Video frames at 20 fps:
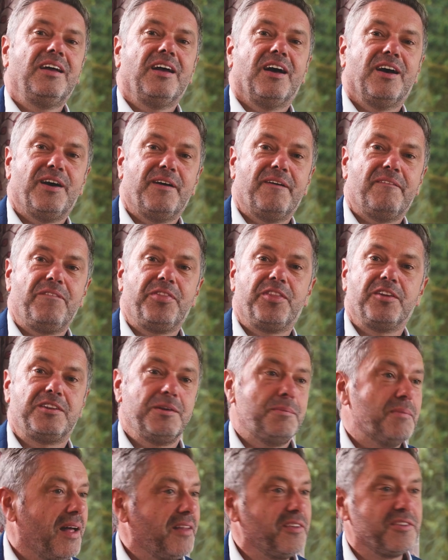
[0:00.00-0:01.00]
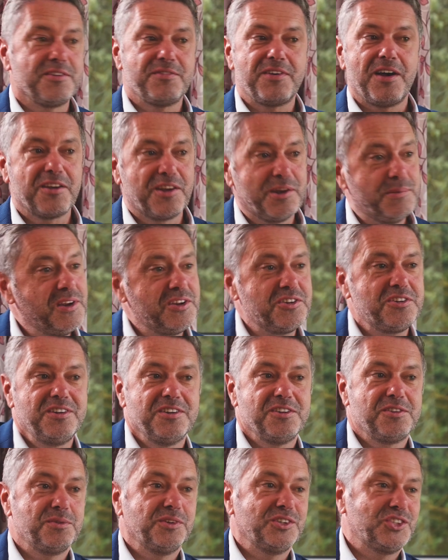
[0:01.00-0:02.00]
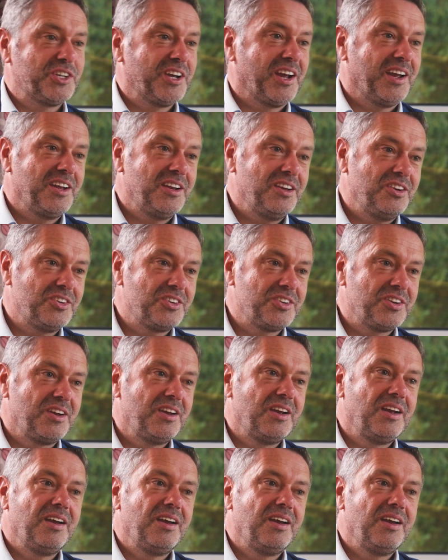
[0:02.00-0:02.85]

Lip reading: The demands of our commissioners will change.